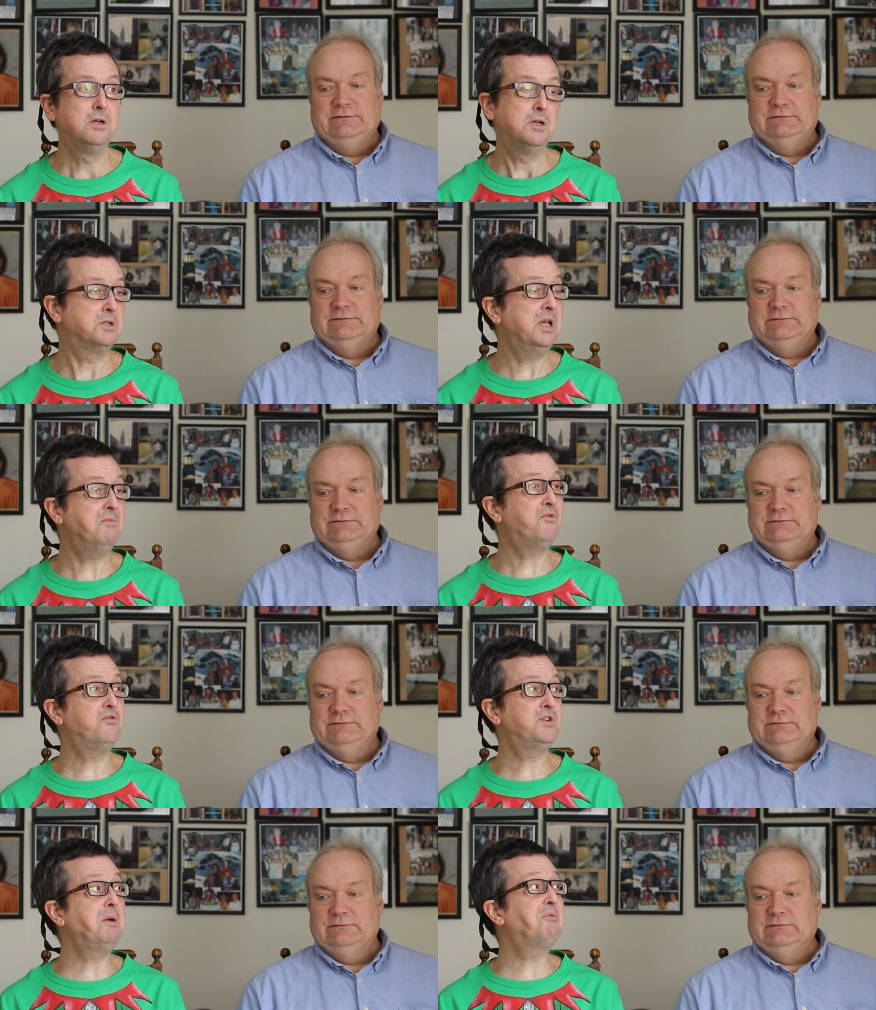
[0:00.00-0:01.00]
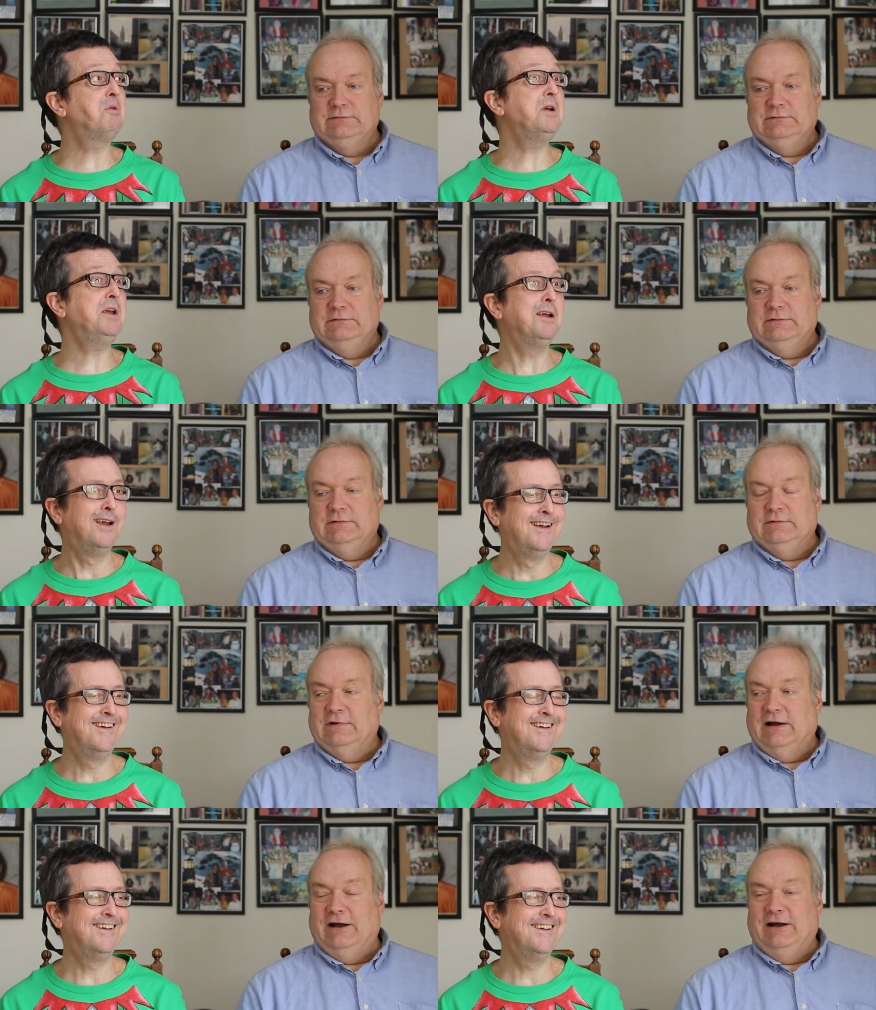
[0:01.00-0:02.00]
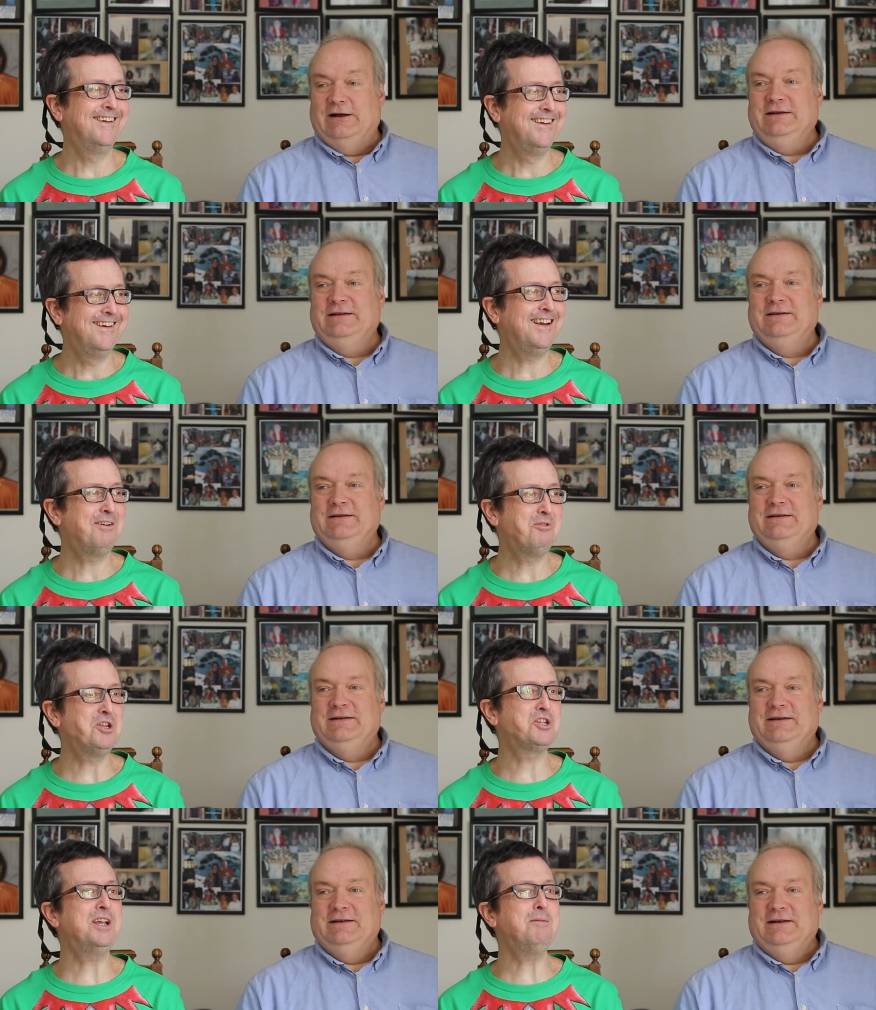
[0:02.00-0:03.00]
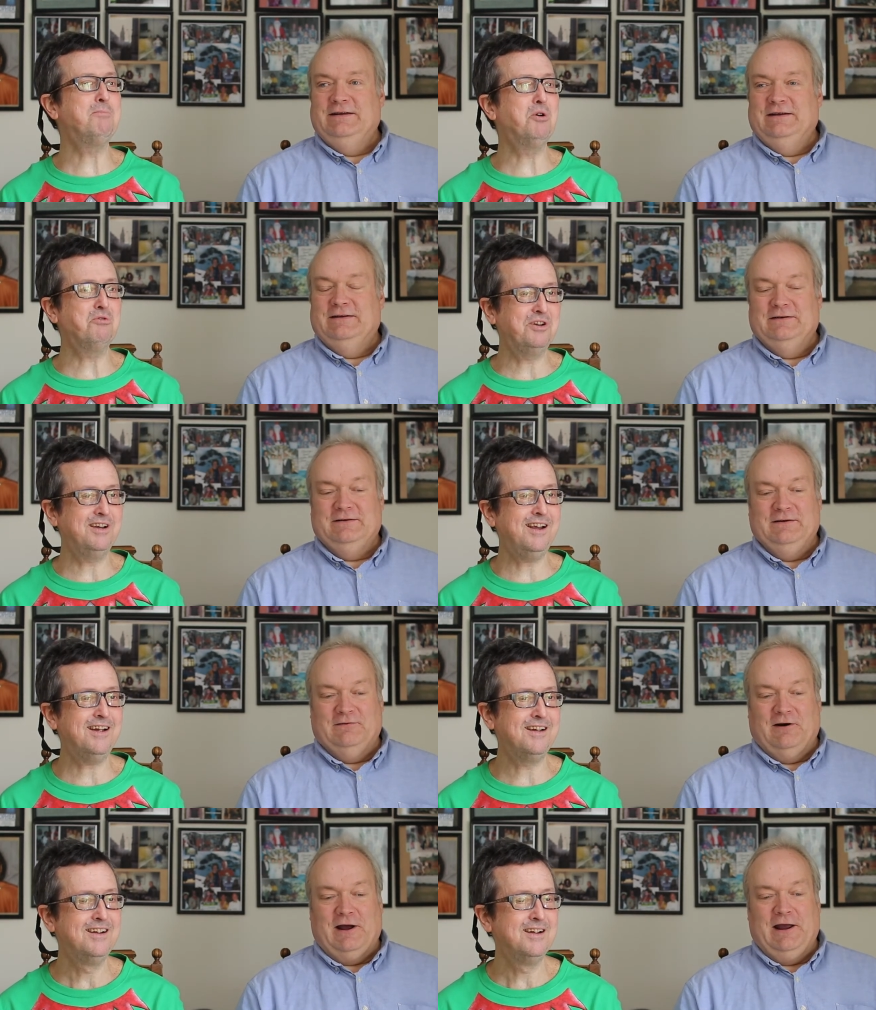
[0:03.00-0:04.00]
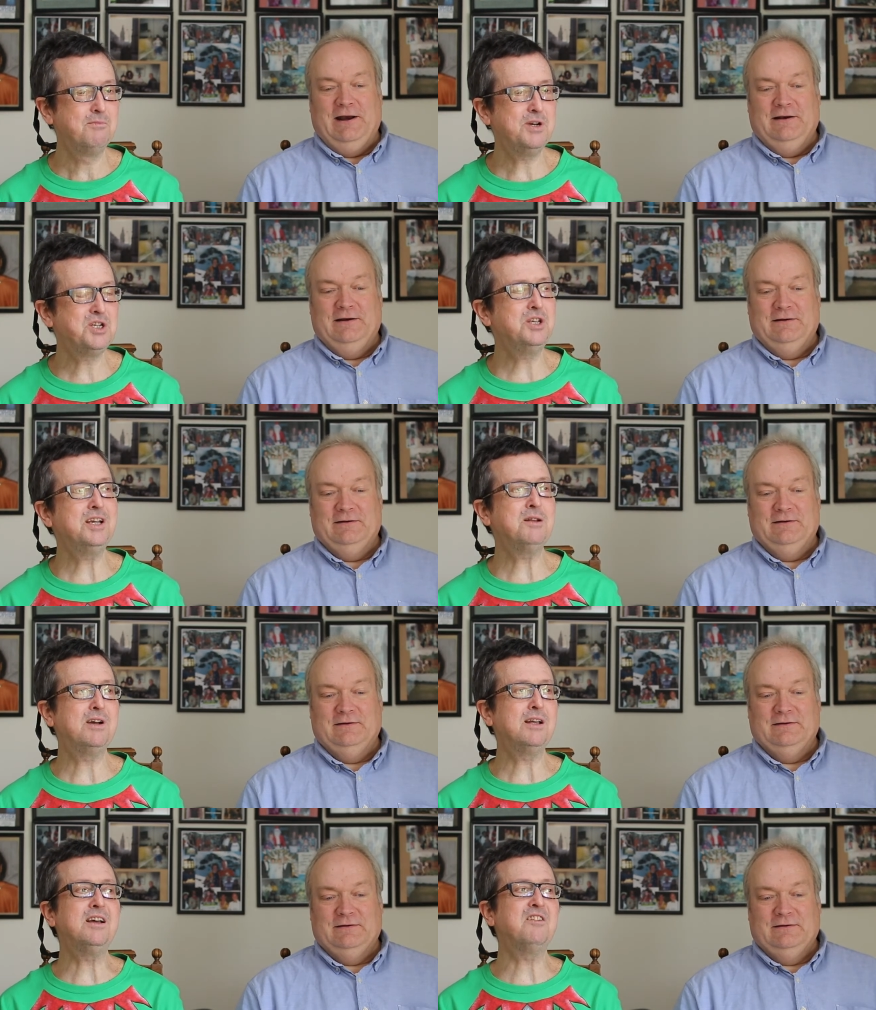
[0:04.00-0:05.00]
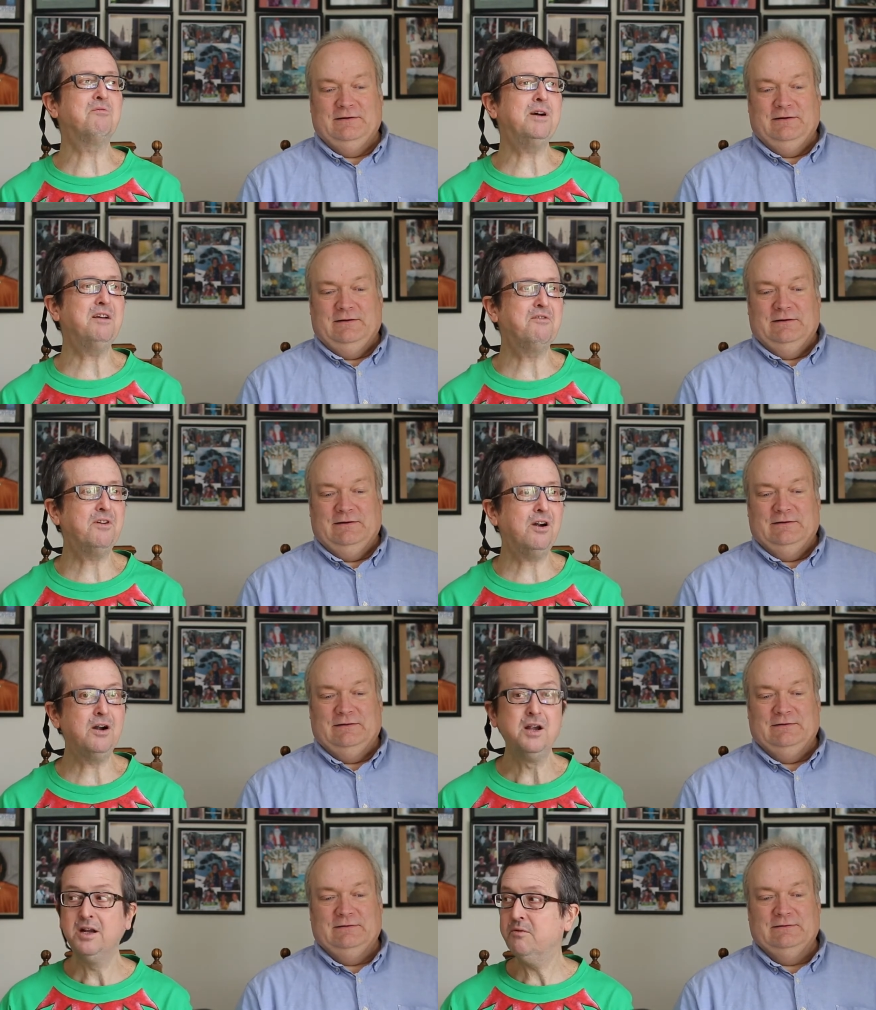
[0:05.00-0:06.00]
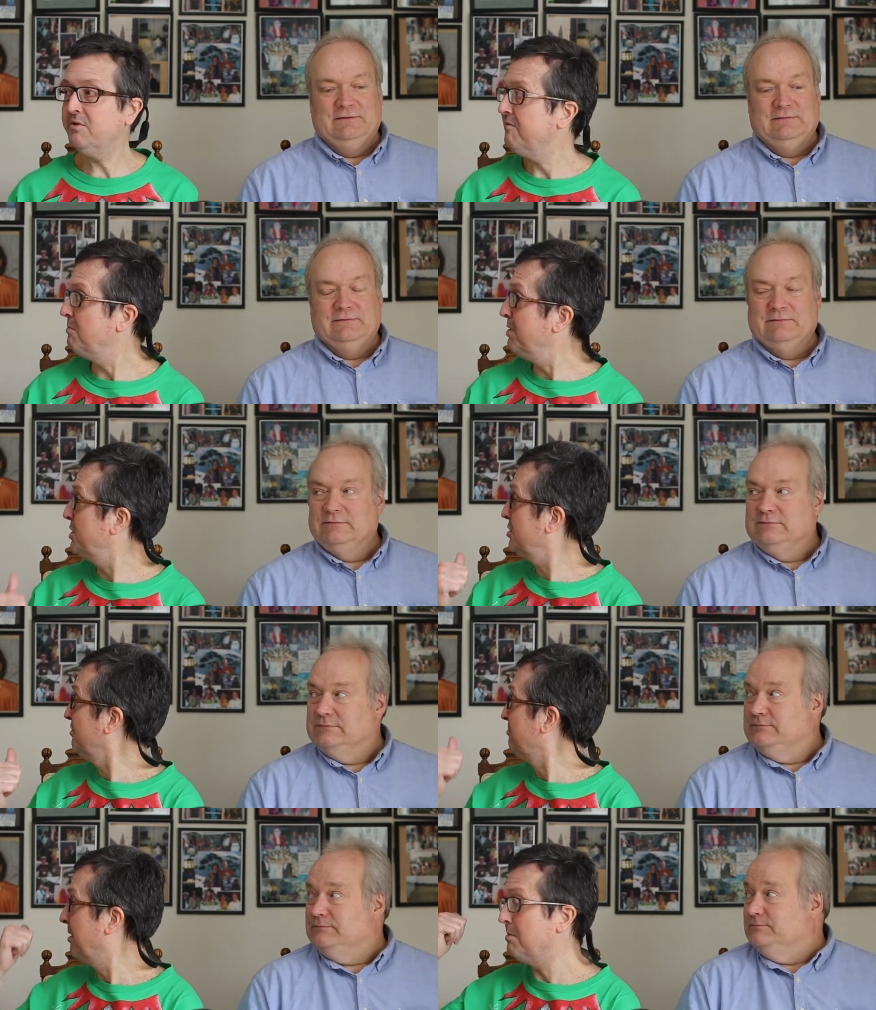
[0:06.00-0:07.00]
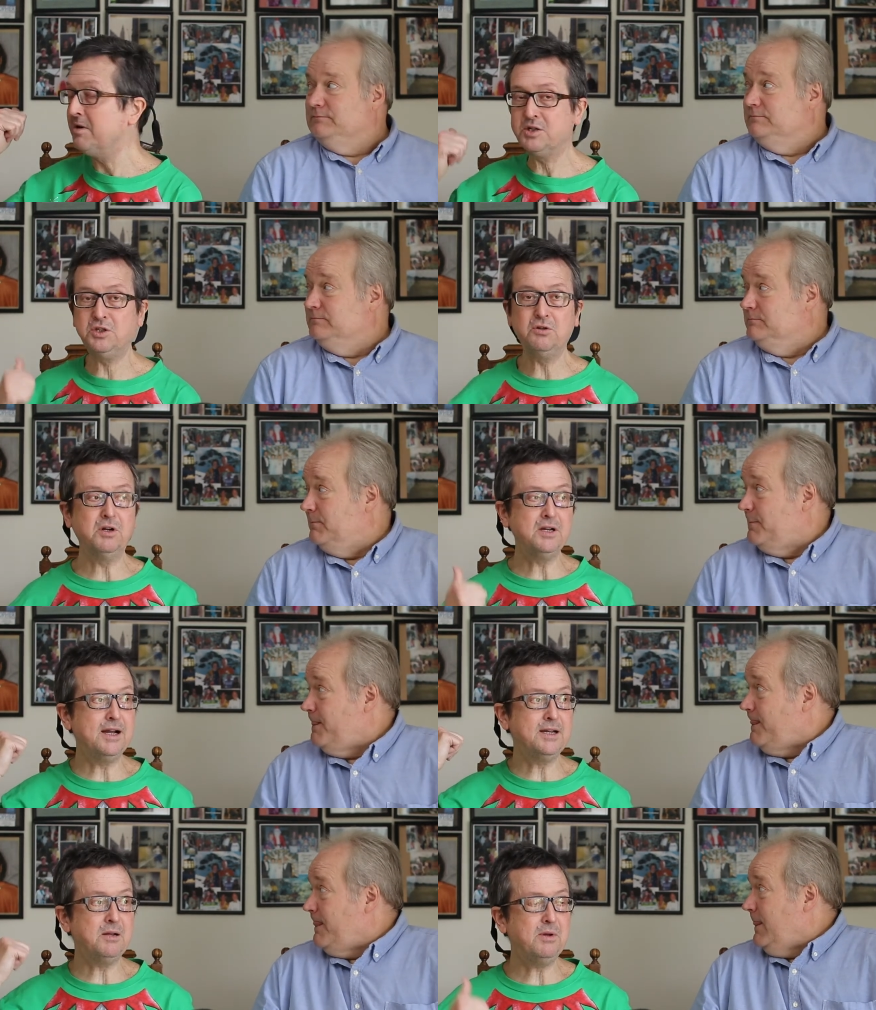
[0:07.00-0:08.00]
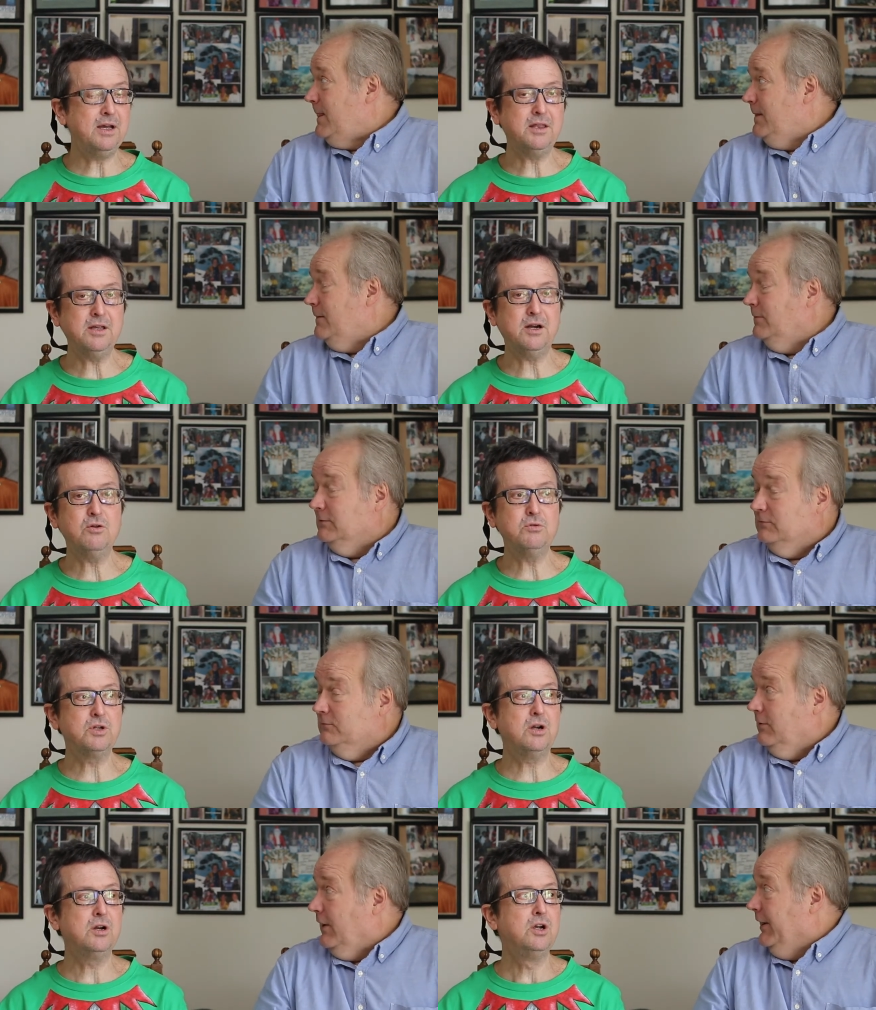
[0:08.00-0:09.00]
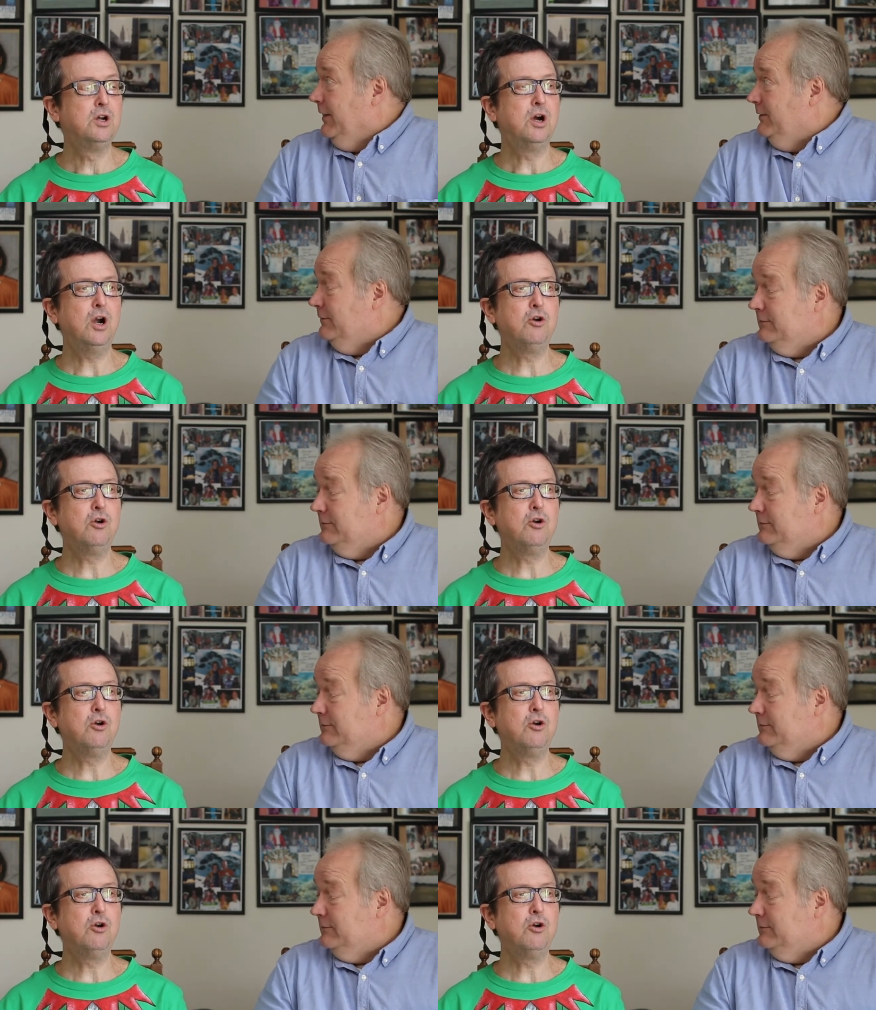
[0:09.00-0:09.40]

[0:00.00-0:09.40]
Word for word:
Speaker 1: same same for me. Uh huh. And we're in the same boat. Yeah. Right. Best thing in my life by far. And we have the picture of Paramahansa Yogananda back there, who's our, right. our